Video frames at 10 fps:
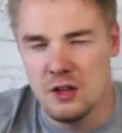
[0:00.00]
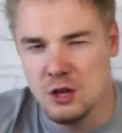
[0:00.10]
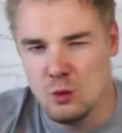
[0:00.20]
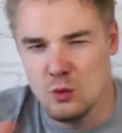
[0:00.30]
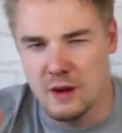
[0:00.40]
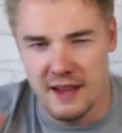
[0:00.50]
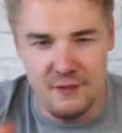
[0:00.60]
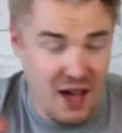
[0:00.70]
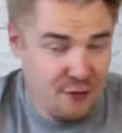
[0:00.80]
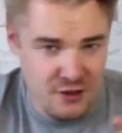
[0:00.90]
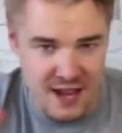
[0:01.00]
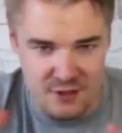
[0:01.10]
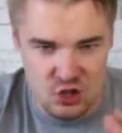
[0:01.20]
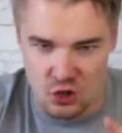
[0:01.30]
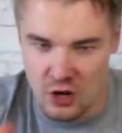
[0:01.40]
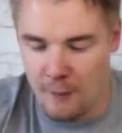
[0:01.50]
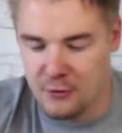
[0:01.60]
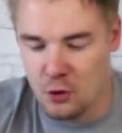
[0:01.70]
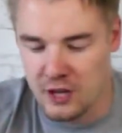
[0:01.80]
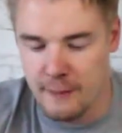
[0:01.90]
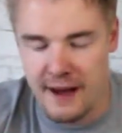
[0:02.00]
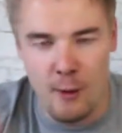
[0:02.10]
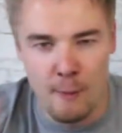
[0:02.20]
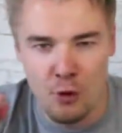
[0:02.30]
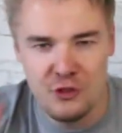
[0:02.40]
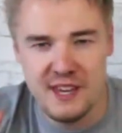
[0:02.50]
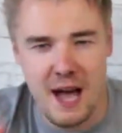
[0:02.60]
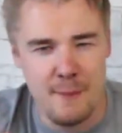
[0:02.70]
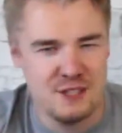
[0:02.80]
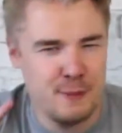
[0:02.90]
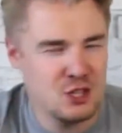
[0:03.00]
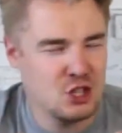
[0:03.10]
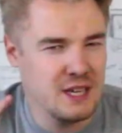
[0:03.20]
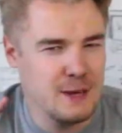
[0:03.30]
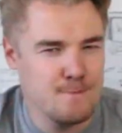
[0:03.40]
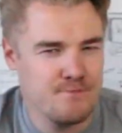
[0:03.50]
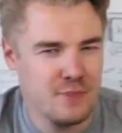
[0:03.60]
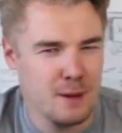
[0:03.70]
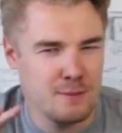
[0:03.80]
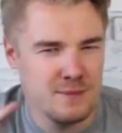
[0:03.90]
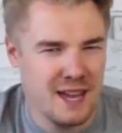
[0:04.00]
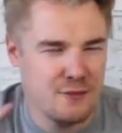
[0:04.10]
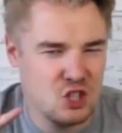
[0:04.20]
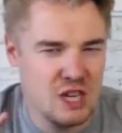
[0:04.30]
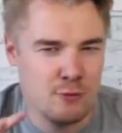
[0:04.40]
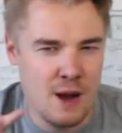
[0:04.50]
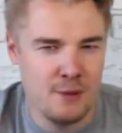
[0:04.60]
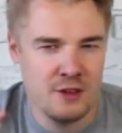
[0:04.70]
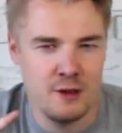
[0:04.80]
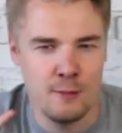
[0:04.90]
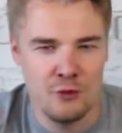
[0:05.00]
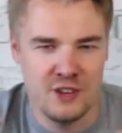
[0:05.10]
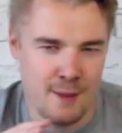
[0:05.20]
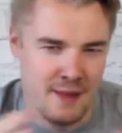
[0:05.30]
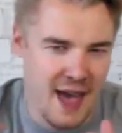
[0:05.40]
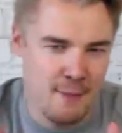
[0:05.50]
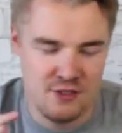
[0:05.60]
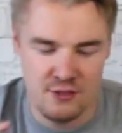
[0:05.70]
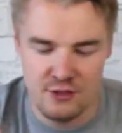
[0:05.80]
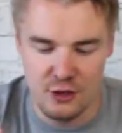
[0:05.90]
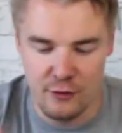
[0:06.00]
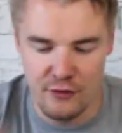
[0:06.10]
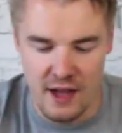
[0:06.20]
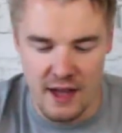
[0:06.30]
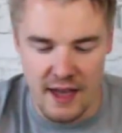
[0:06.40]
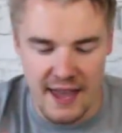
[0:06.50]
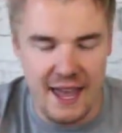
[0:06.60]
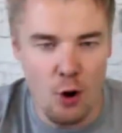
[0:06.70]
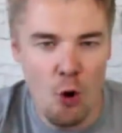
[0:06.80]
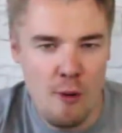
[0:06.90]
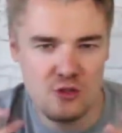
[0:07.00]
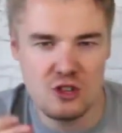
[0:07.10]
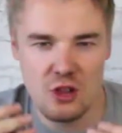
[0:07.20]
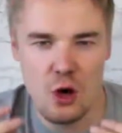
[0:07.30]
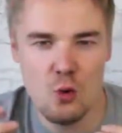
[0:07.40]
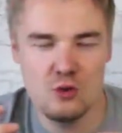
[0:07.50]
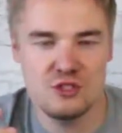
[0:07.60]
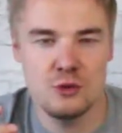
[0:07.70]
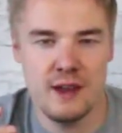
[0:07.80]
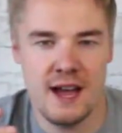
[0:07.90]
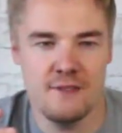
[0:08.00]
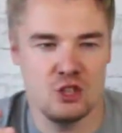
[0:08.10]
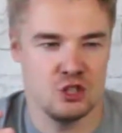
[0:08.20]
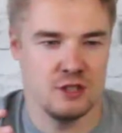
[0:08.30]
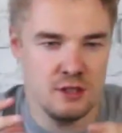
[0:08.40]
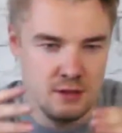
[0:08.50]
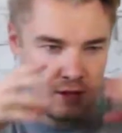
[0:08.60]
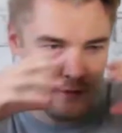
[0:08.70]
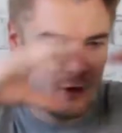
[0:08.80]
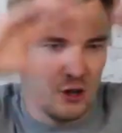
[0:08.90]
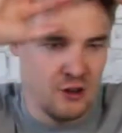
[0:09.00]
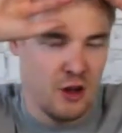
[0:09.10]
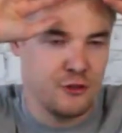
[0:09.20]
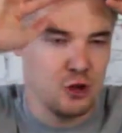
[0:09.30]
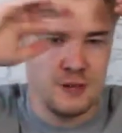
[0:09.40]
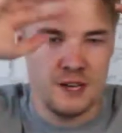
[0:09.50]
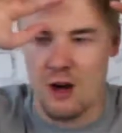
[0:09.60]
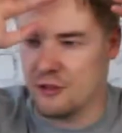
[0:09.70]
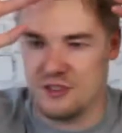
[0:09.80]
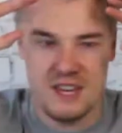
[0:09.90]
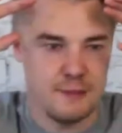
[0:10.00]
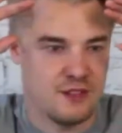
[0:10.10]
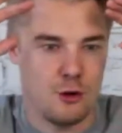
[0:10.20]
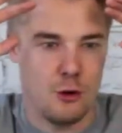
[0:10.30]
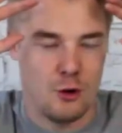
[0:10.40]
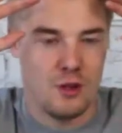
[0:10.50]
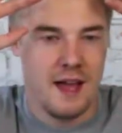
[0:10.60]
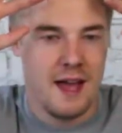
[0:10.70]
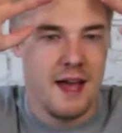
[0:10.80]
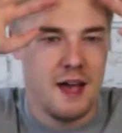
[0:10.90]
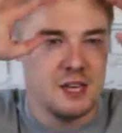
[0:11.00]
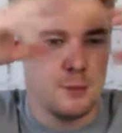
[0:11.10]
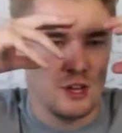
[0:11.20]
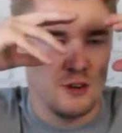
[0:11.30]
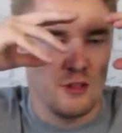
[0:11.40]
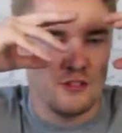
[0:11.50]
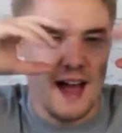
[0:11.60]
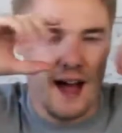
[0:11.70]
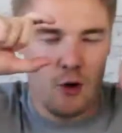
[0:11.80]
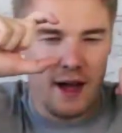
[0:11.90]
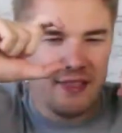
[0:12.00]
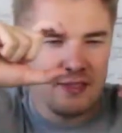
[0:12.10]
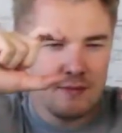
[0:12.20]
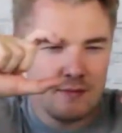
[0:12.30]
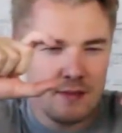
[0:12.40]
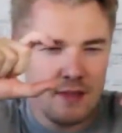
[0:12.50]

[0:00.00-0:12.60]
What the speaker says: If you have got night vision, you'll know what I'm talking about. Multicam, especially kind of cheap replica multicam like Emerson stuff, it almost glows through night vision. You've got your nods up, you can't see them at all. You put your nods down and